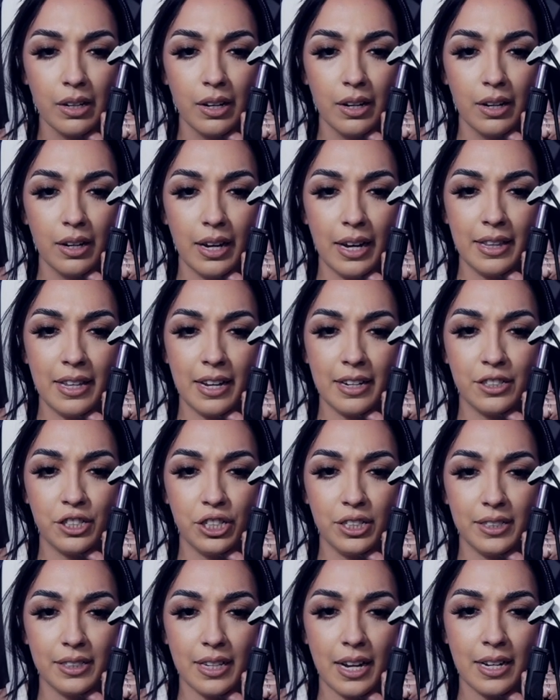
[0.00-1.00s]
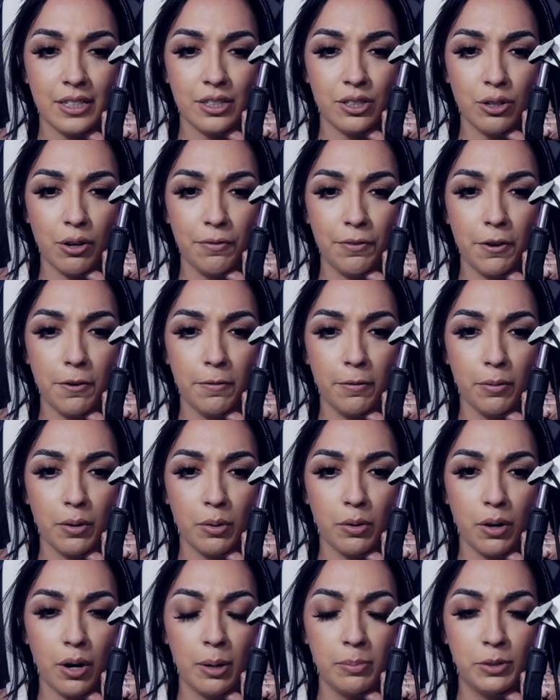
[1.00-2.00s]
And then she says, so if you
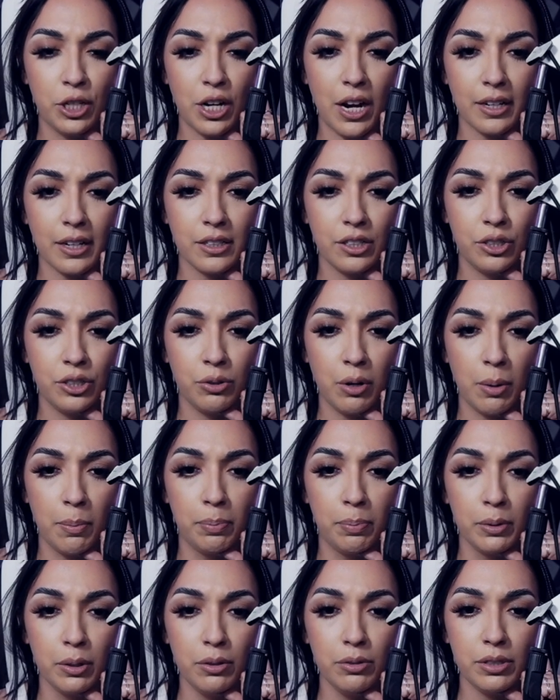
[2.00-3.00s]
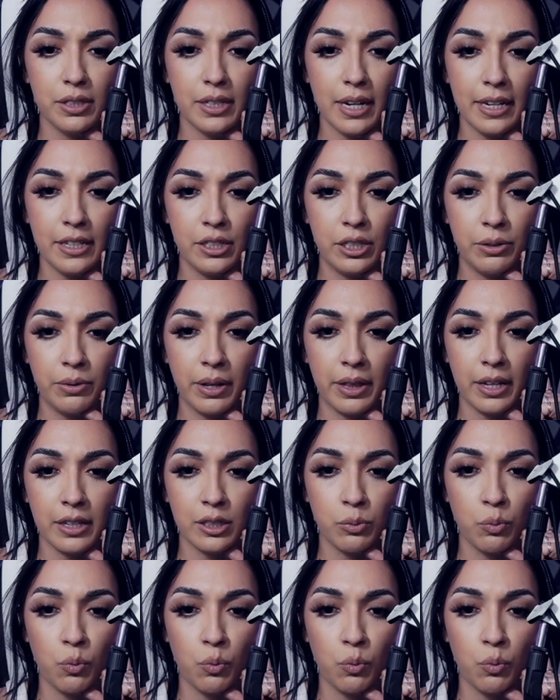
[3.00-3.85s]
object to a blue state doing this,